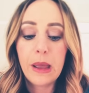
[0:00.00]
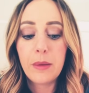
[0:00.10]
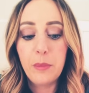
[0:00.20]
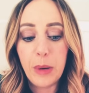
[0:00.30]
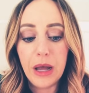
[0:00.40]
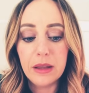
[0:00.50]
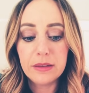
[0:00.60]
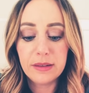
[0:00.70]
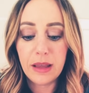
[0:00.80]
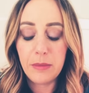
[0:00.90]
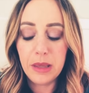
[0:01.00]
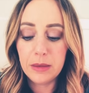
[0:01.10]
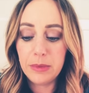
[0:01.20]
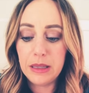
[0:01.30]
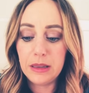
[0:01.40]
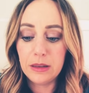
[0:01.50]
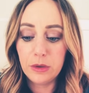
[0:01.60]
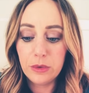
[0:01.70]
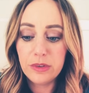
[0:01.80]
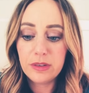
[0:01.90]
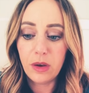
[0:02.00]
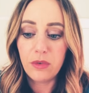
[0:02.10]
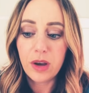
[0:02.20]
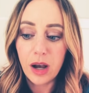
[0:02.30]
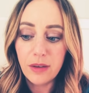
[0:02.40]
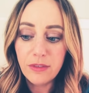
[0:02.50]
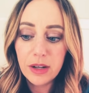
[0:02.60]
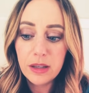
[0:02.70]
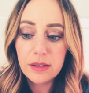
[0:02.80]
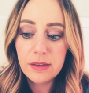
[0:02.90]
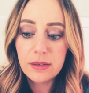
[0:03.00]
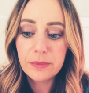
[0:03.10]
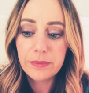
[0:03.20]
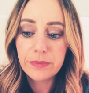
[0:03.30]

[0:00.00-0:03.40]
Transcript: But does that make me lose self-confidence?